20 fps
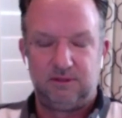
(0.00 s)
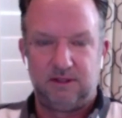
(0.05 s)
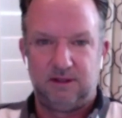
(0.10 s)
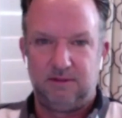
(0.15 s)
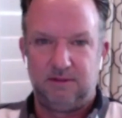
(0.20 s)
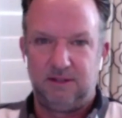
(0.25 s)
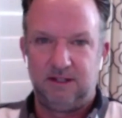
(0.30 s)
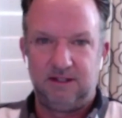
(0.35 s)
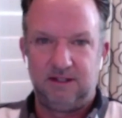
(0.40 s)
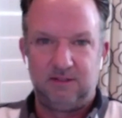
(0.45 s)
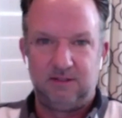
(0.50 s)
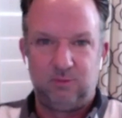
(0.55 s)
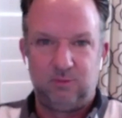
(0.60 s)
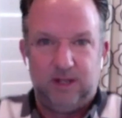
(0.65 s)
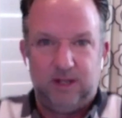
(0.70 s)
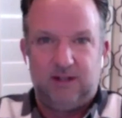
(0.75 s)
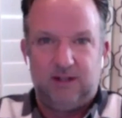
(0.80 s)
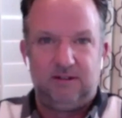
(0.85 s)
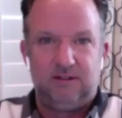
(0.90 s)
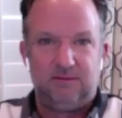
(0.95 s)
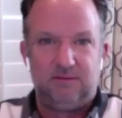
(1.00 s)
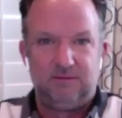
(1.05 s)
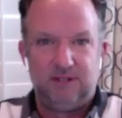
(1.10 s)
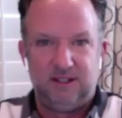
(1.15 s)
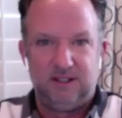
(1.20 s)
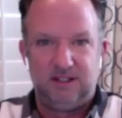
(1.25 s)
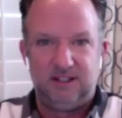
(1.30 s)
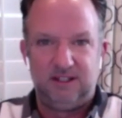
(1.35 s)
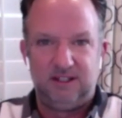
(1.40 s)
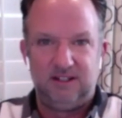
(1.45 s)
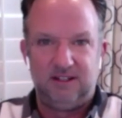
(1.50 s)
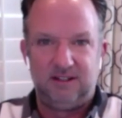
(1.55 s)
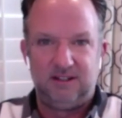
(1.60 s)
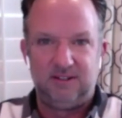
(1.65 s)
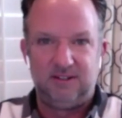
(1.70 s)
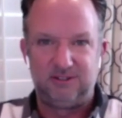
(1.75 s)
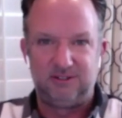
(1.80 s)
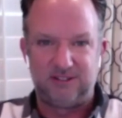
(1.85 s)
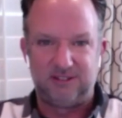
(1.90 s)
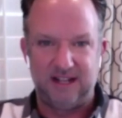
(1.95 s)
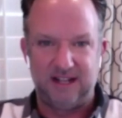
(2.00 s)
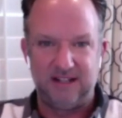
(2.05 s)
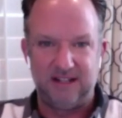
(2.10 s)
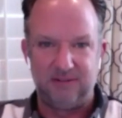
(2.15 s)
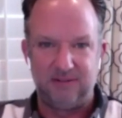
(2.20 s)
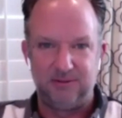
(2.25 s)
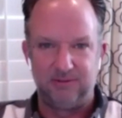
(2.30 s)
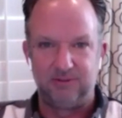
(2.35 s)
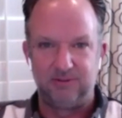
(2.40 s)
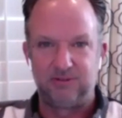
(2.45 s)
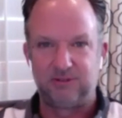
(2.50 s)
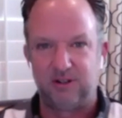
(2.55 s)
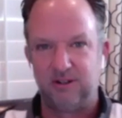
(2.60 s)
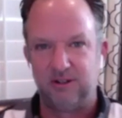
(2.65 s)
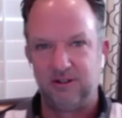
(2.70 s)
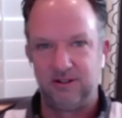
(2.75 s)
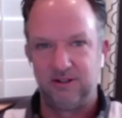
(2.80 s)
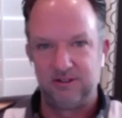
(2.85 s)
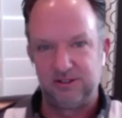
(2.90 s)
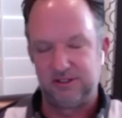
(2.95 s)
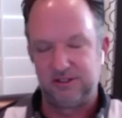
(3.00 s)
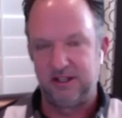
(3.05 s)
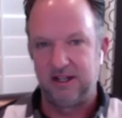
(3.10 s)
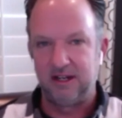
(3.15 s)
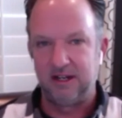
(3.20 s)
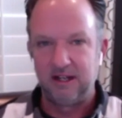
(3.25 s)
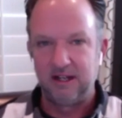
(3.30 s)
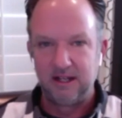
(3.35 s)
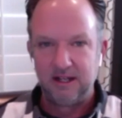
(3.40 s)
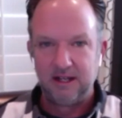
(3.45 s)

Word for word: I mean, we didn't really understand it. We were starting to understand